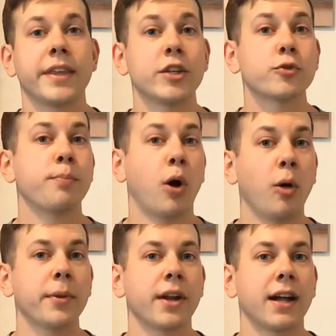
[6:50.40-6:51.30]
These
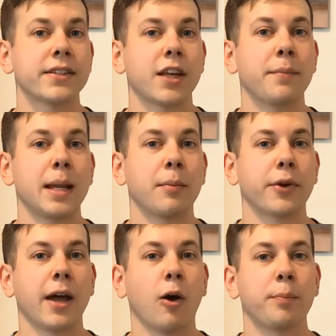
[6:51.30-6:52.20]
pulmonauts have been
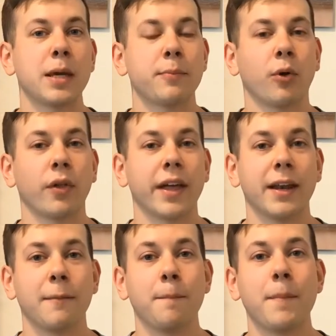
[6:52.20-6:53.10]
able to help people
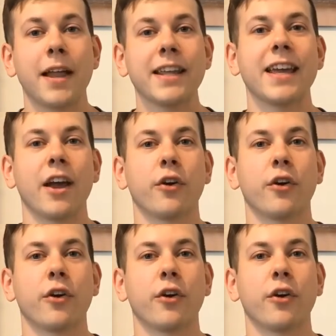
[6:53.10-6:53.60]
in many